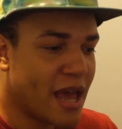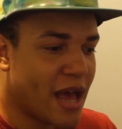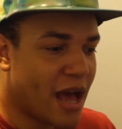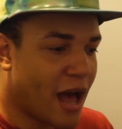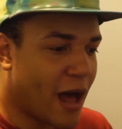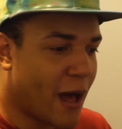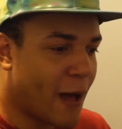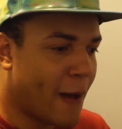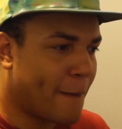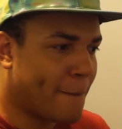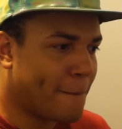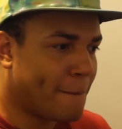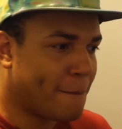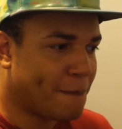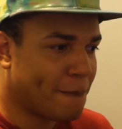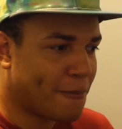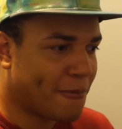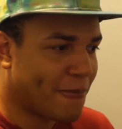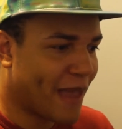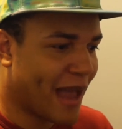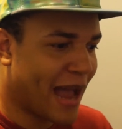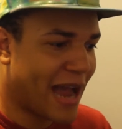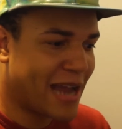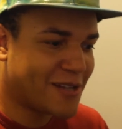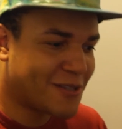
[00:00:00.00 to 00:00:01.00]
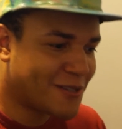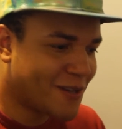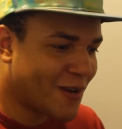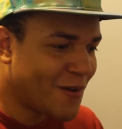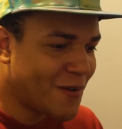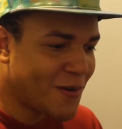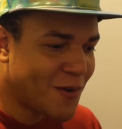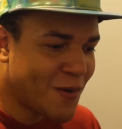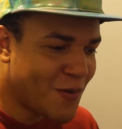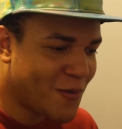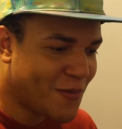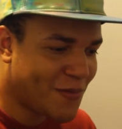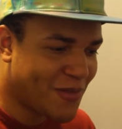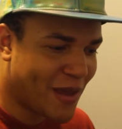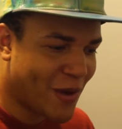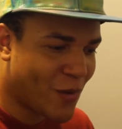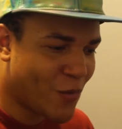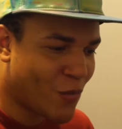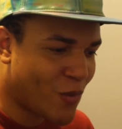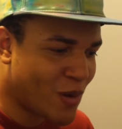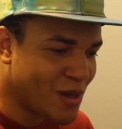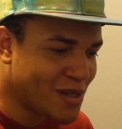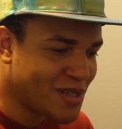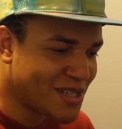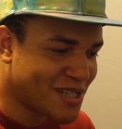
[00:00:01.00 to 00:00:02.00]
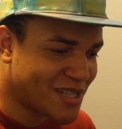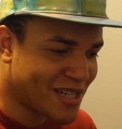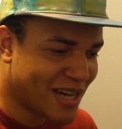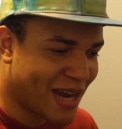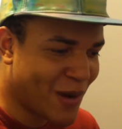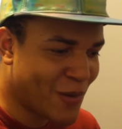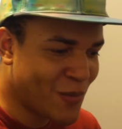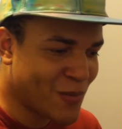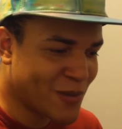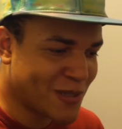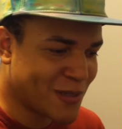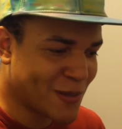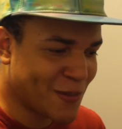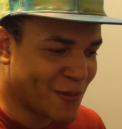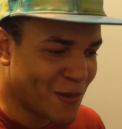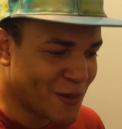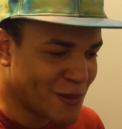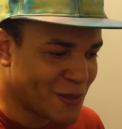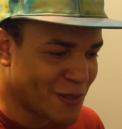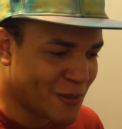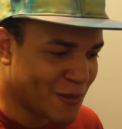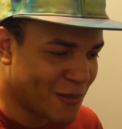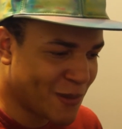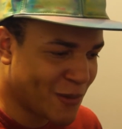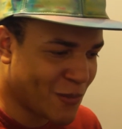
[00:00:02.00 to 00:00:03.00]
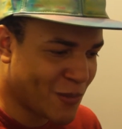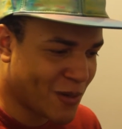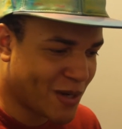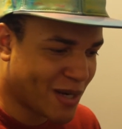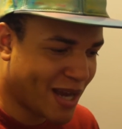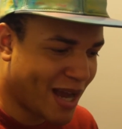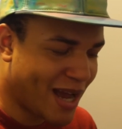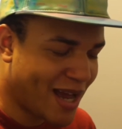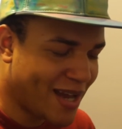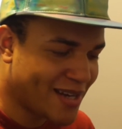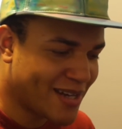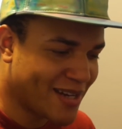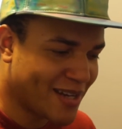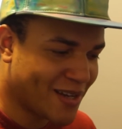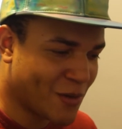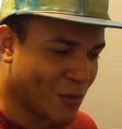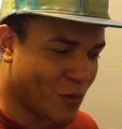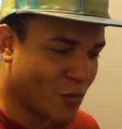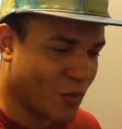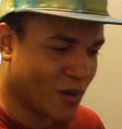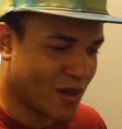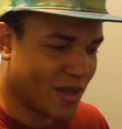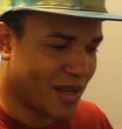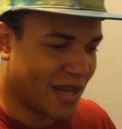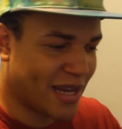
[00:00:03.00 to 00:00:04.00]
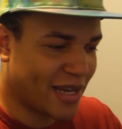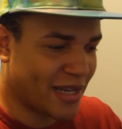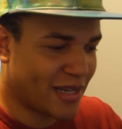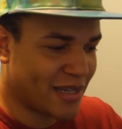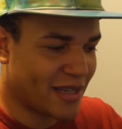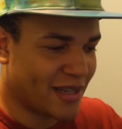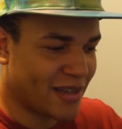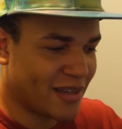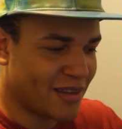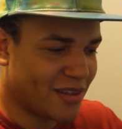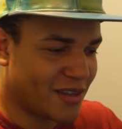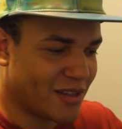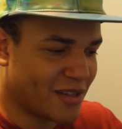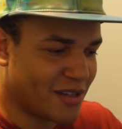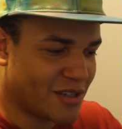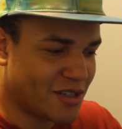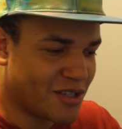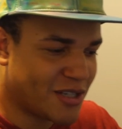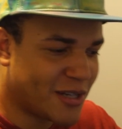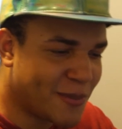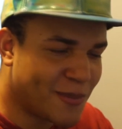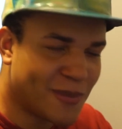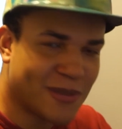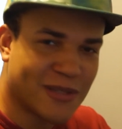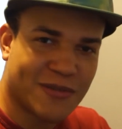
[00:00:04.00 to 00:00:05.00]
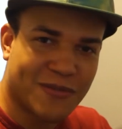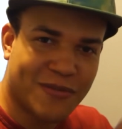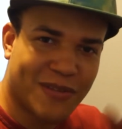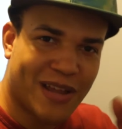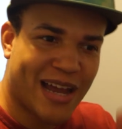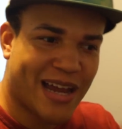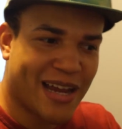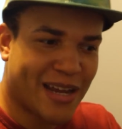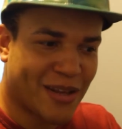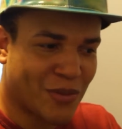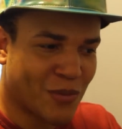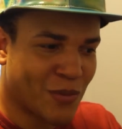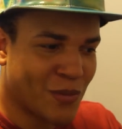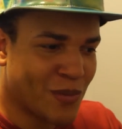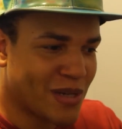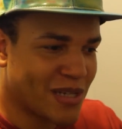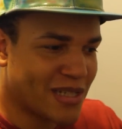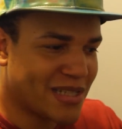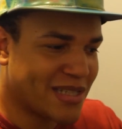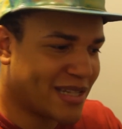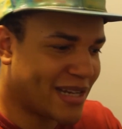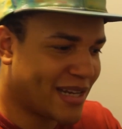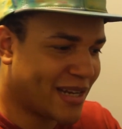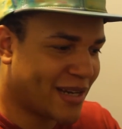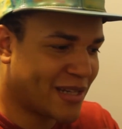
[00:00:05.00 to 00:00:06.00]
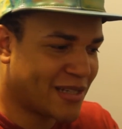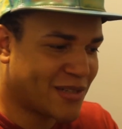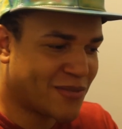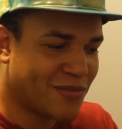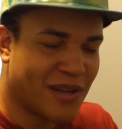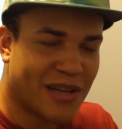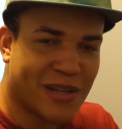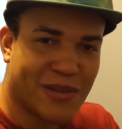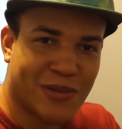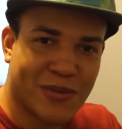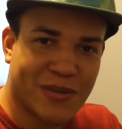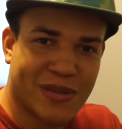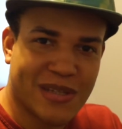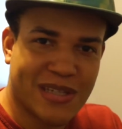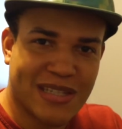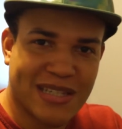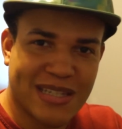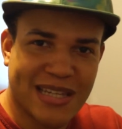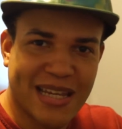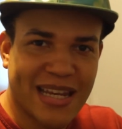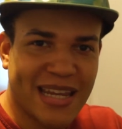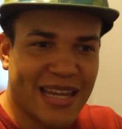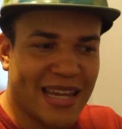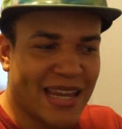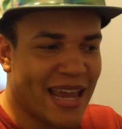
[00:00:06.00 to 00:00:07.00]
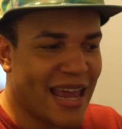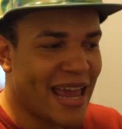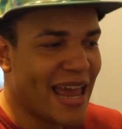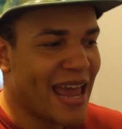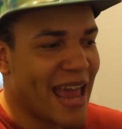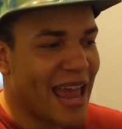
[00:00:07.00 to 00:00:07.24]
I don't know if that one shot was supposed to be Wakanda, where like the ship is flying through and it's like it's flying through the city.